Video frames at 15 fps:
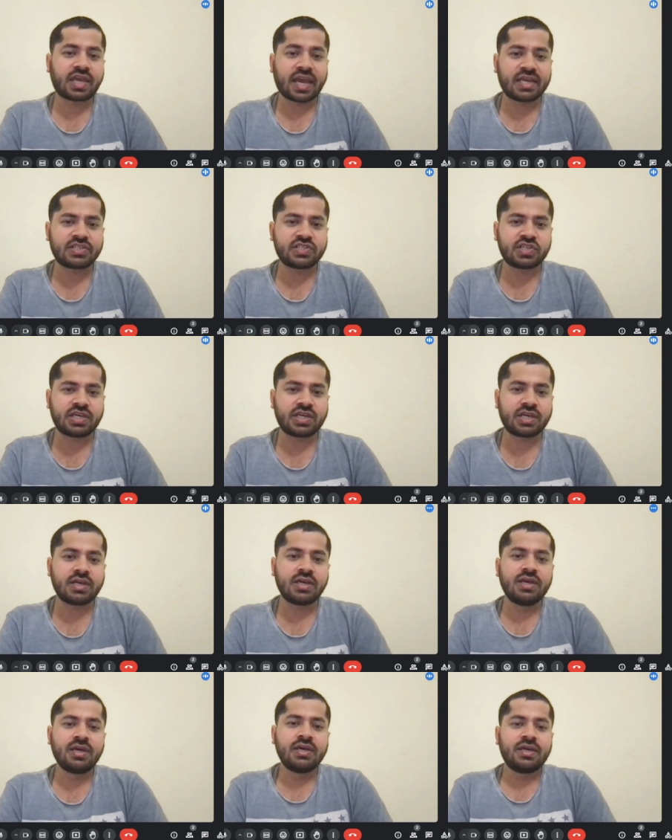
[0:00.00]
caching,
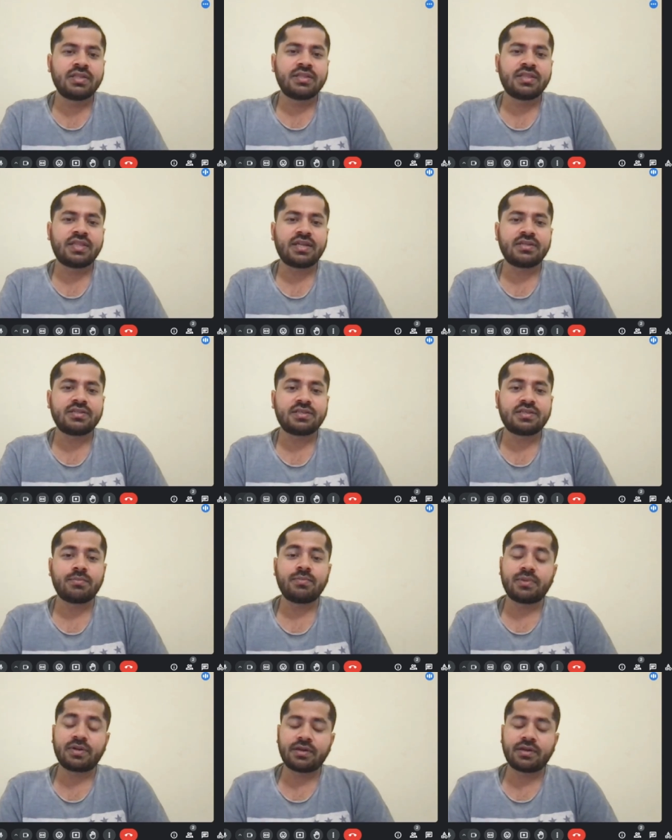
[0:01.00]
then some hmm.